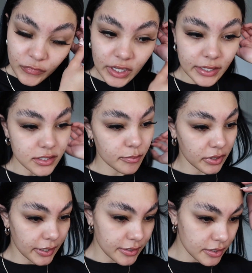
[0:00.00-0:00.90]
into
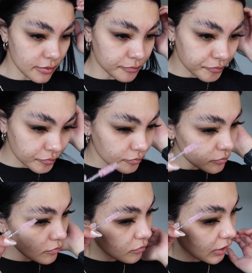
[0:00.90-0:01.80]
place.
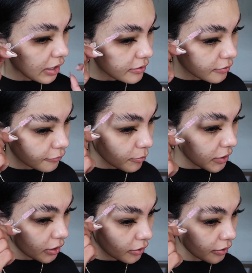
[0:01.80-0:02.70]
And then from
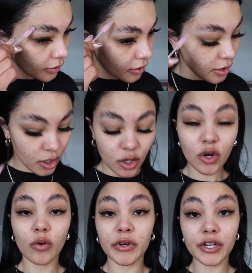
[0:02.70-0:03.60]
here,
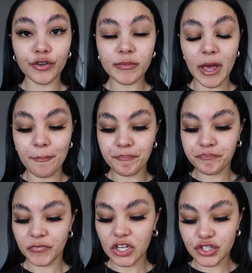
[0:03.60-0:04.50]
we're gonna groom them.
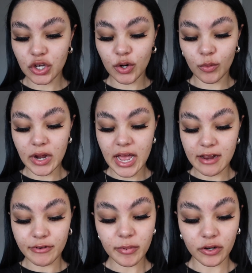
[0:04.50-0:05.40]
So
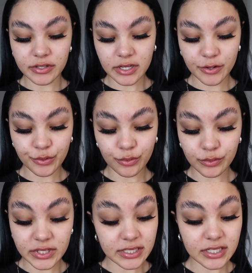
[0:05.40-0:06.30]
every person who
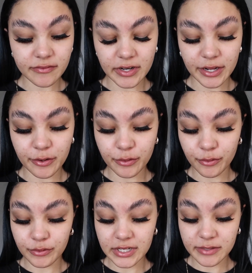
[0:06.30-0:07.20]
sees this video
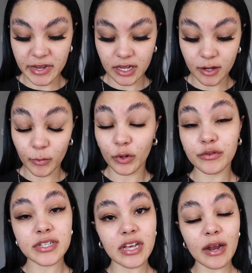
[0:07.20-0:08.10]
who does makeup or who
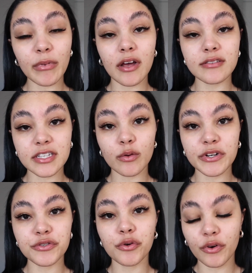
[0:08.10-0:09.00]
does eyebrows is
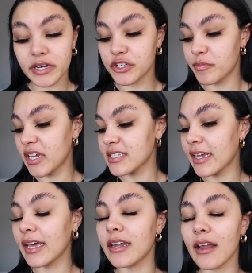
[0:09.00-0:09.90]
going to cringe because I
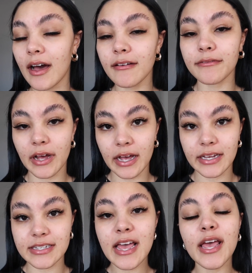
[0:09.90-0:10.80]
cannot
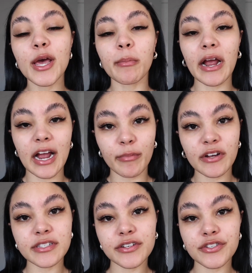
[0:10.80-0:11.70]
find my
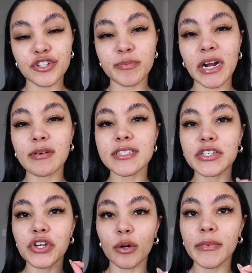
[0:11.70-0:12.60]
eyebrow scissors, but I was
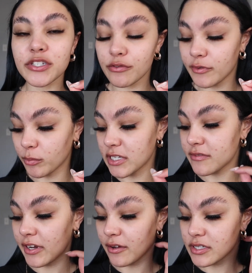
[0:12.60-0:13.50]
determined to film this
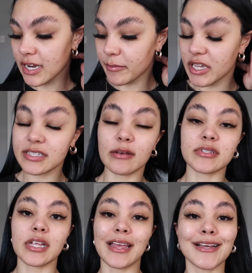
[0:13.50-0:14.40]
video today because I
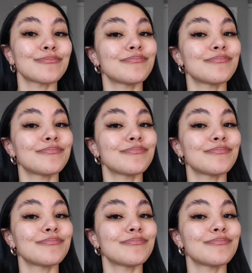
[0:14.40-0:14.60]
was like,